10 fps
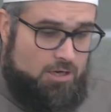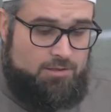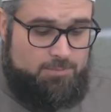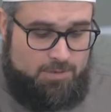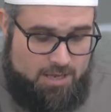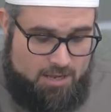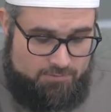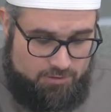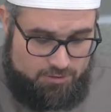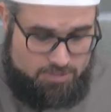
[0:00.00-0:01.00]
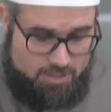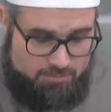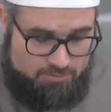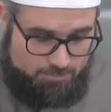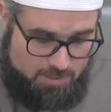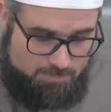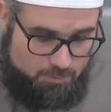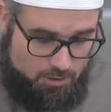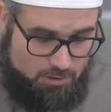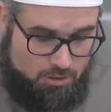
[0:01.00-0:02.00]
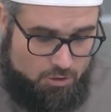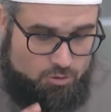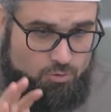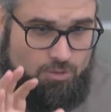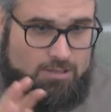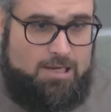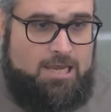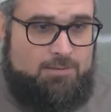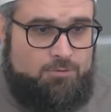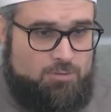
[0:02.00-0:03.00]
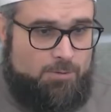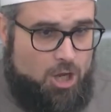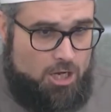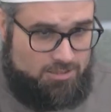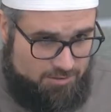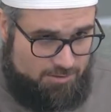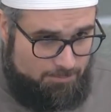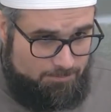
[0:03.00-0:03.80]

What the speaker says: the behaviors of the people who claim to belong to them.